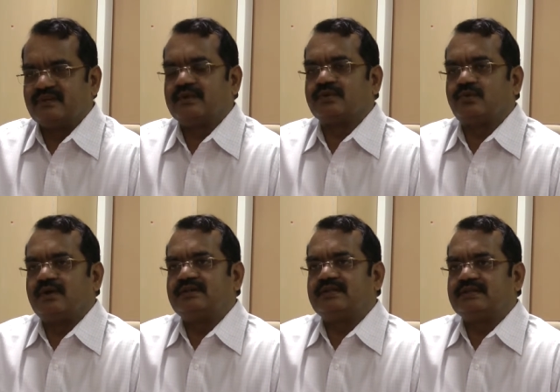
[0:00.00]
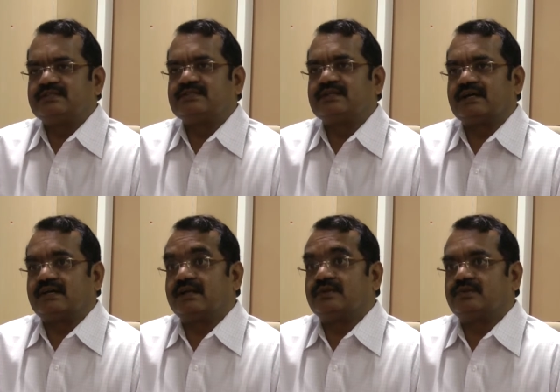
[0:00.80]
where the quality teacher can
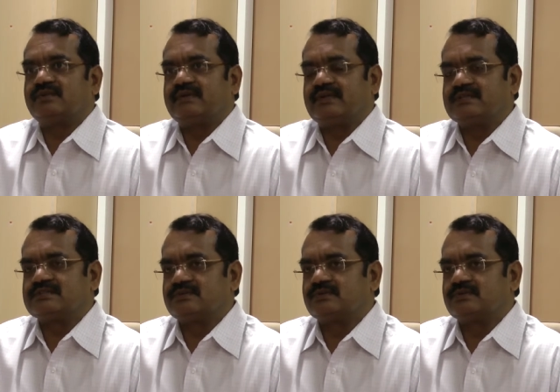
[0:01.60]
connect to the various